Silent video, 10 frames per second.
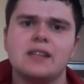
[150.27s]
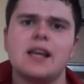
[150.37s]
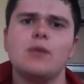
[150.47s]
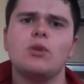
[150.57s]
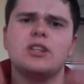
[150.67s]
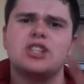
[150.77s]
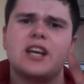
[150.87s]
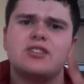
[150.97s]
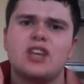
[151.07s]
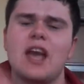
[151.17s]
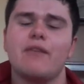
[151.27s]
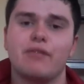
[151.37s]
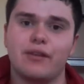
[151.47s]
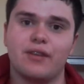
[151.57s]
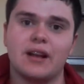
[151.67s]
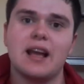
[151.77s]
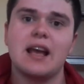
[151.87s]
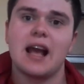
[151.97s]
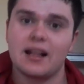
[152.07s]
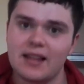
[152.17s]
They want to change everything.
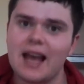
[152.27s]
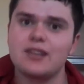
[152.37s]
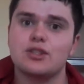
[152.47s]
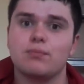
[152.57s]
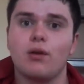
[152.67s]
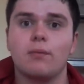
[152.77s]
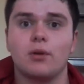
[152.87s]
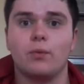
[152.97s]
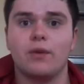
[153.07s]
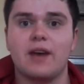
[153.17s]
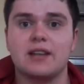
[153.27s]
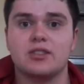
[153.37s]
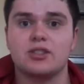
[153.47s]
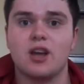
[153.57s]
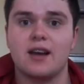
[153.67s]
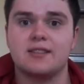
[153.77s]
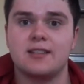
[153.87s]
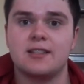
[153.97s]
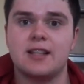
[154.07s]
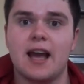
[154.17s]
And that is the problem with our society
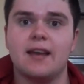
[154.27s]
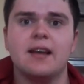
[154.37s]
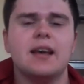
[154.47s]
today,